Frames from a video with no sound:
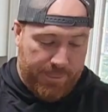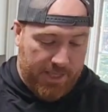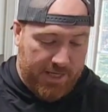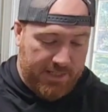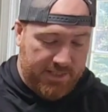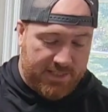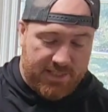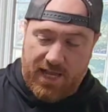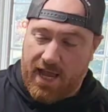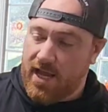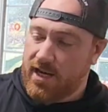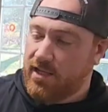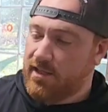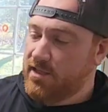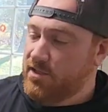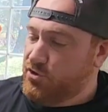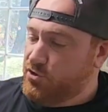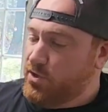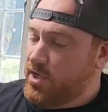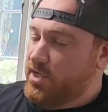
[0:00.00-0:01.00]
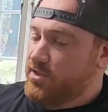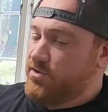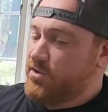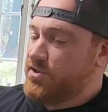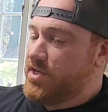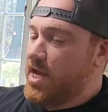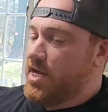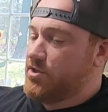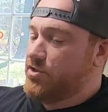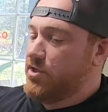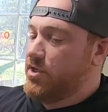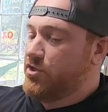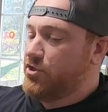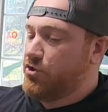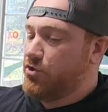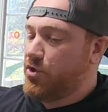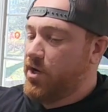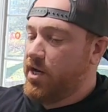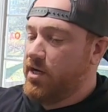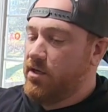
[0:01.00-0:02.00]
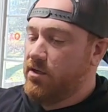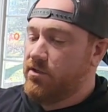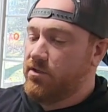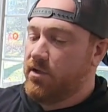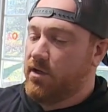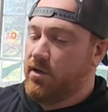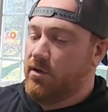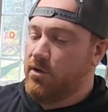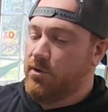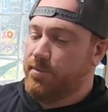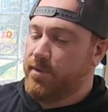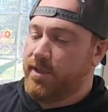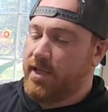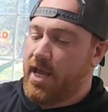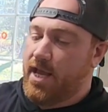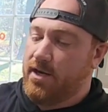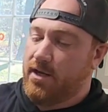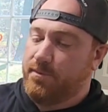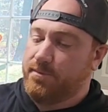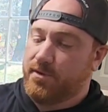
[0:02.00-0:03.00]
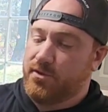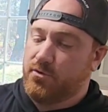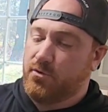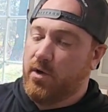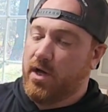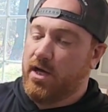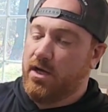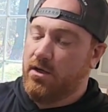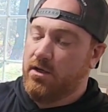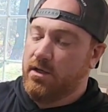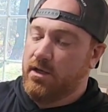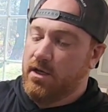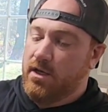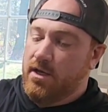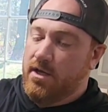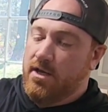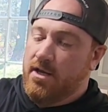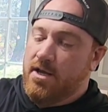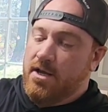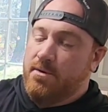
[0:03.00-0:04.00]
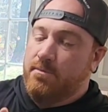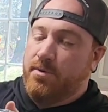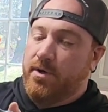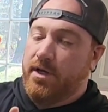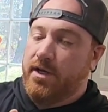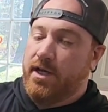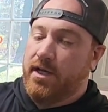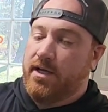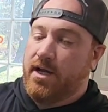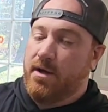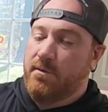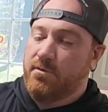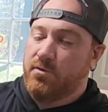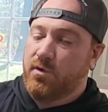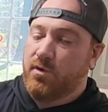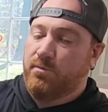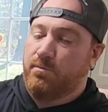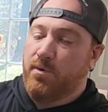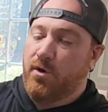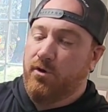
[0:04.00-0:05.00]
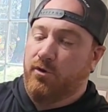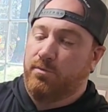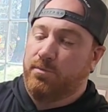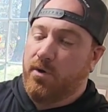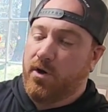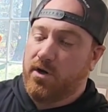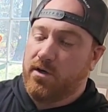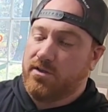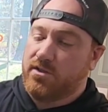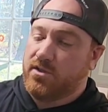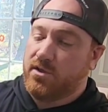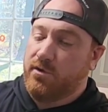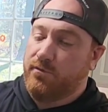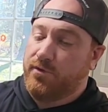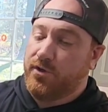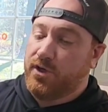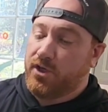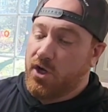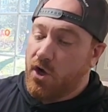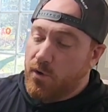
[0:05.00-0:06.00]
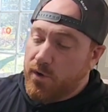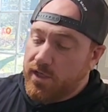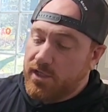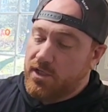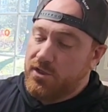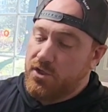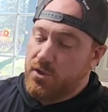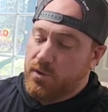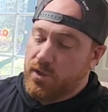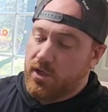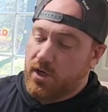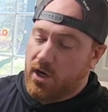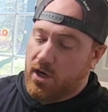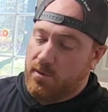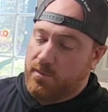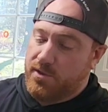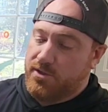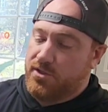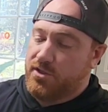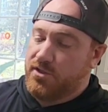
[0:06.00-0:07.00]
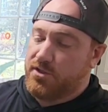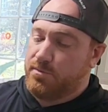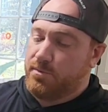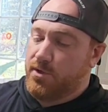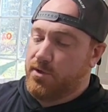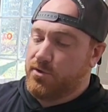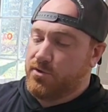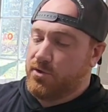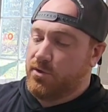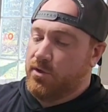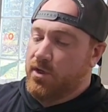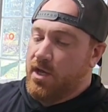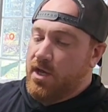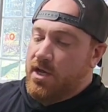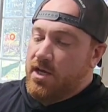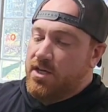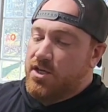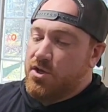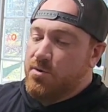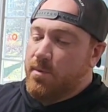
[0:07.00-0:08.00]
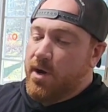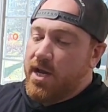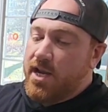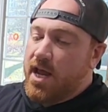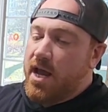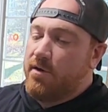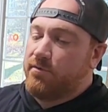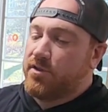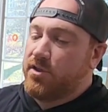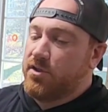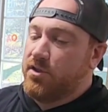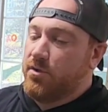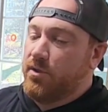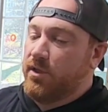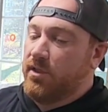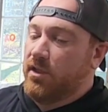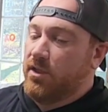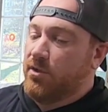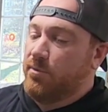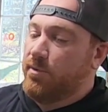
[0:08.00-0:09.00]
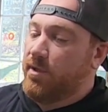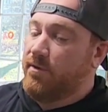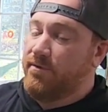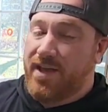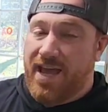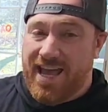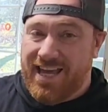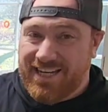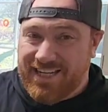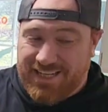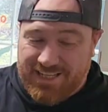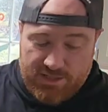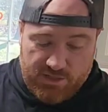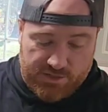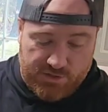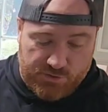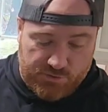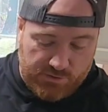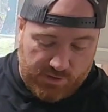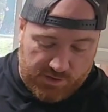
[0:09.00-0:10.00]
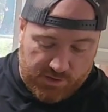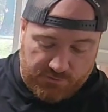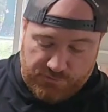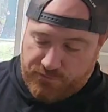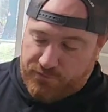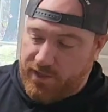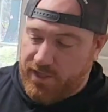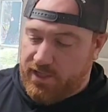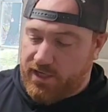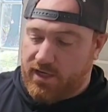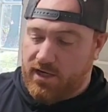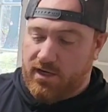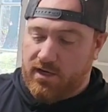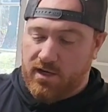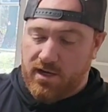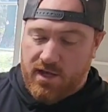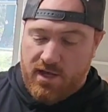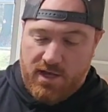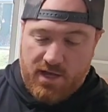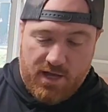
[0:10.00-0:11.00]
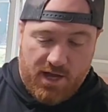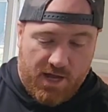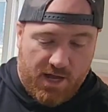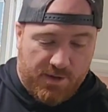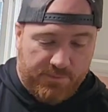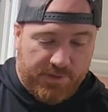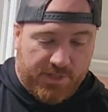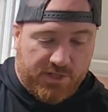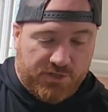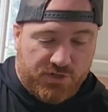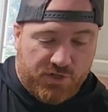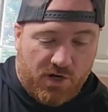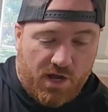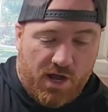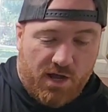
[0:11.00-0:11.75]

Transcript: Inside of these drains, there's actually a strainer, so I'll open that up as well. But it comes with both parts. So if you're going to do a garbage disposal, you might have to do a little bit of editing on the fit here, because you're